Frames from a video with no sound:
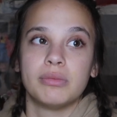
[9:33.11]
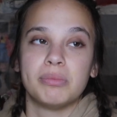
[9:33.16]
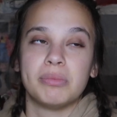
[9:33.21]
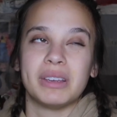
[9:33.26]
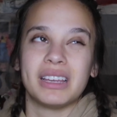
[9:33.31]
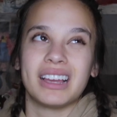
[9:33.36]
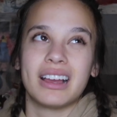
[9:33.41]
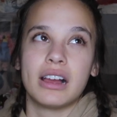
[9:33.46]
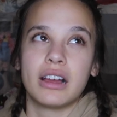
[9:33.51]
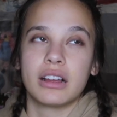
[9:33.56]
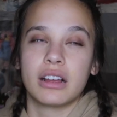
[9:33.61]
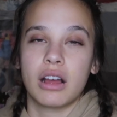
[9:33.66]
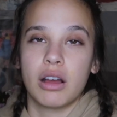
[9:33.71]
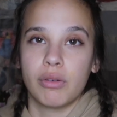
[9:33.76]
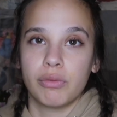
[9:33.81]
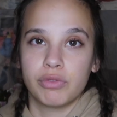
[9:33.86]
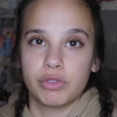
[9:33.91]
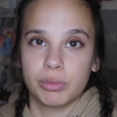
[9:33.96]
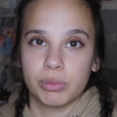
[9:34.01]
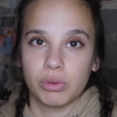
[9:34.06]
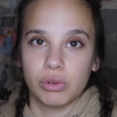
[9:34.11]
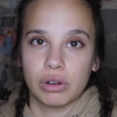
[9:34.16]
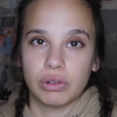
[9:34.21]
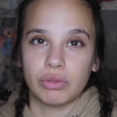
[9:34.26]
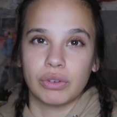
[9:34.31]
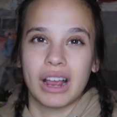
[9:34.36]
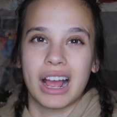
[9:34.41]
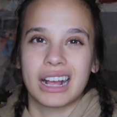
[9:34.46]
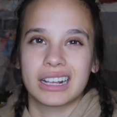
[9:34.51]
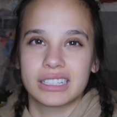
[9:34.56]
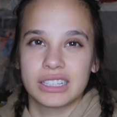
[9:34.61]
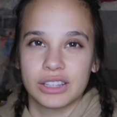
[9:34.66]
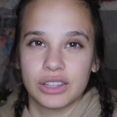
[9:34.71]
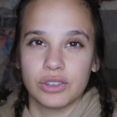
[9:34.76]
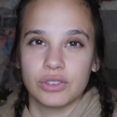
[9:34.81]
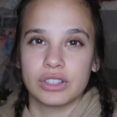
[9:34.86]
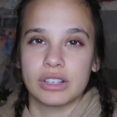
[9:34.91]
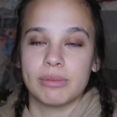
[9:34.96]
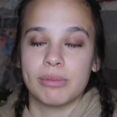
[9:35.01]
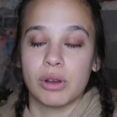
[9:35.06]
being uncomfortable and reacts to
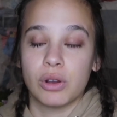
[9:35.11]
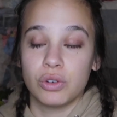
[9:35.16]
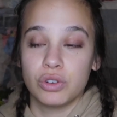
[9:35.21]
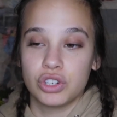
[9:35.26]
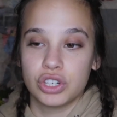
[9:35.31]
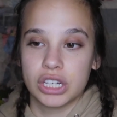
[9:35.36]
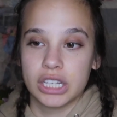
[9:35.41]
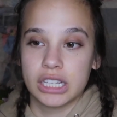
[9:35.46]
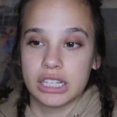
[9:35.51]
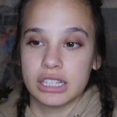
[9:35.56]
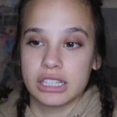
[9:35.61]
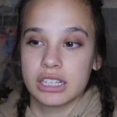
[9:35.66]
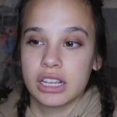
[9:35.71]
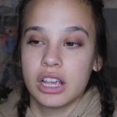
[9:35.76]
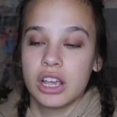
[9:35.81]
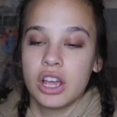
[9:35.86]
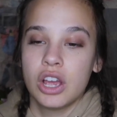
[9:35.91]
those emotions